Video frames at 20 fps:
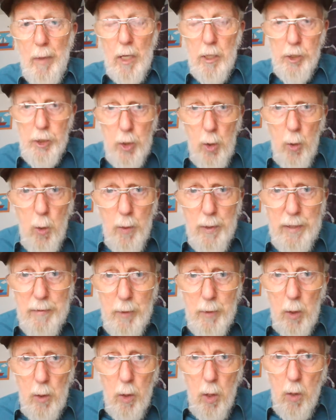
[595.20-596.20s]
Sure, they've
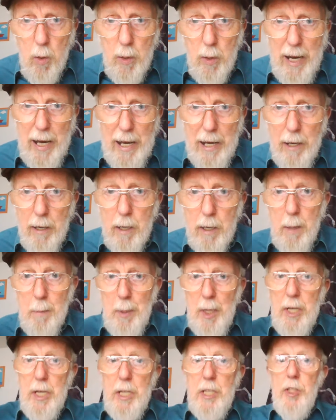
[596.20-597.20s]
got long hair,
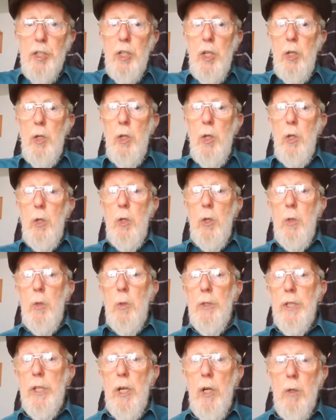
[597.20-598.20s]
but it's
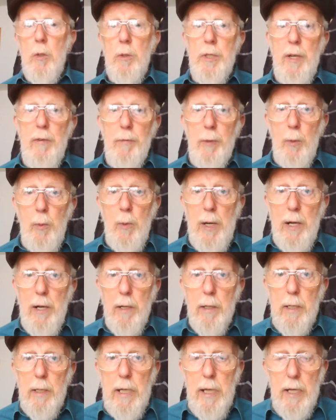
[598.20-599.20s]
huge and goes everywhere.